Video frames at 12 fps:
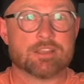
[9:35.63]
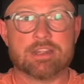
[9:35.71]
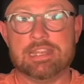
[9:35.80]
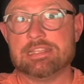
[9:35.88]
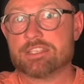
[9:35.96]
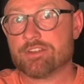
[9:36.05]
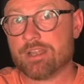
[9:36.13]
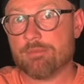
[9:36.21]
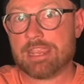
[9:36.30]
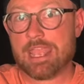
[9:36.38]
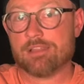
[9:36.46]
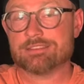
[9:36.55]
there are
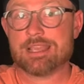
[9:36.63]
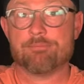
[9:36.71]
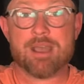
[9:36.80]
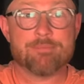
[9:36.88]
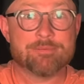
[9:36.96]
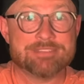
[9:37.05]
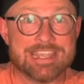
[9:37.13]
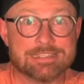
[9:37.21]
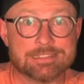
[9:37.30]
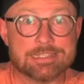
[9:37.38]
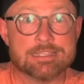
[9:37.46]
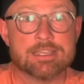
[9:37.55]
Instagram accounts that pop up
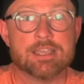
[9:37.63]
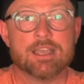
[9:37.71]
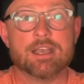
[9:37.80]
daily,